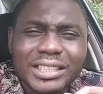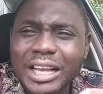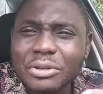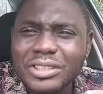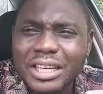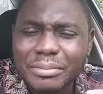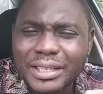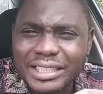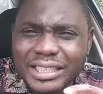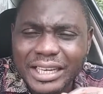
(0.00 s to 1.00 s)
what are you
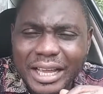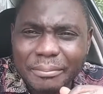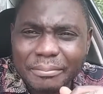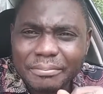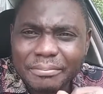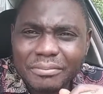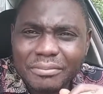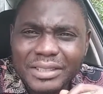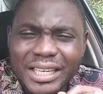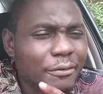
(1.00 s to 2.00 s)
celebrating in them?
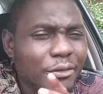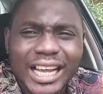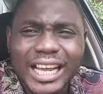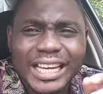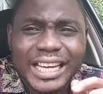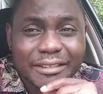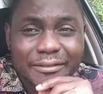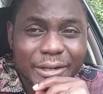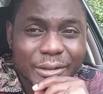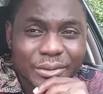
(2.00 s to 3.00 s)
They have not added
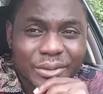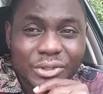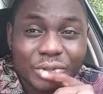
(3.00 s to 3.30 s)
any value.